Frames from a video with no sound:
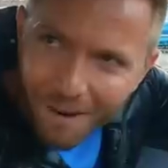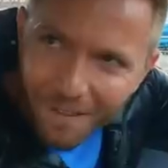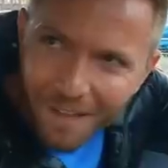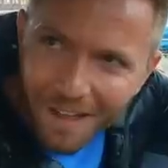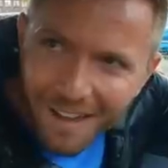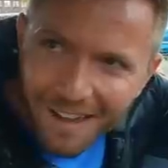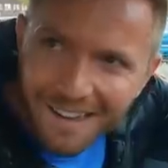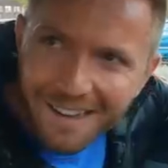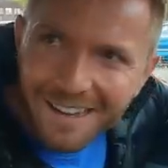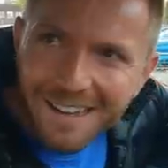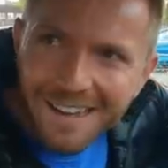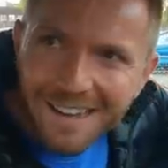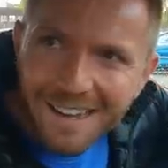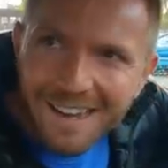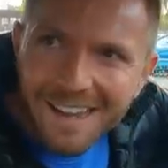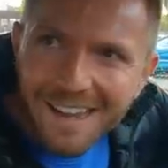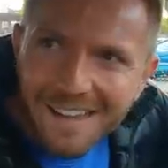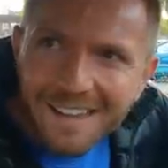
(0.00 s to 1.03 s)
about that.
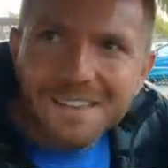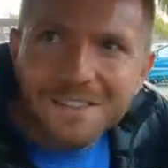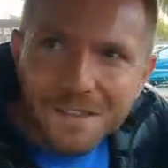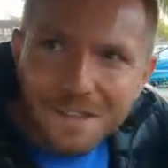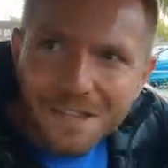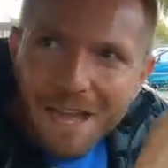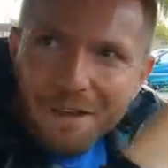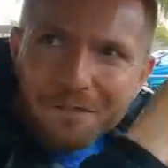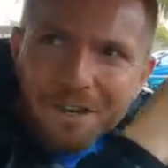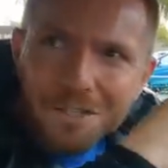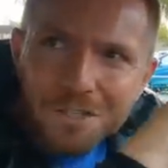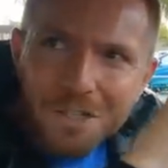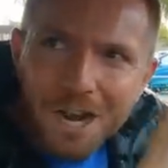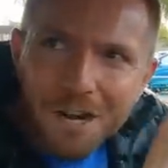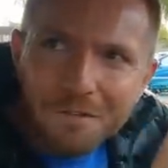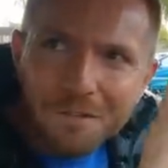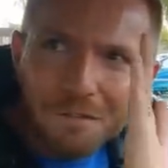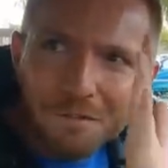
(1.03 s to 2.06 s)
The left-hand
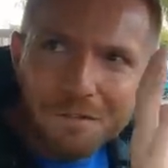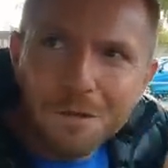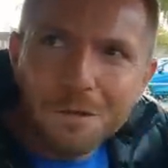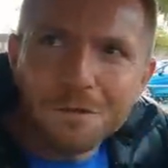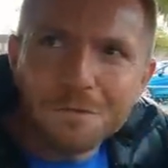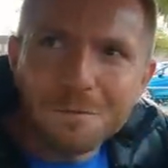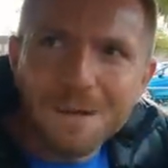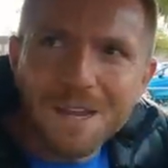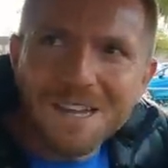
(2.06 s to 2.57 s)
drive confused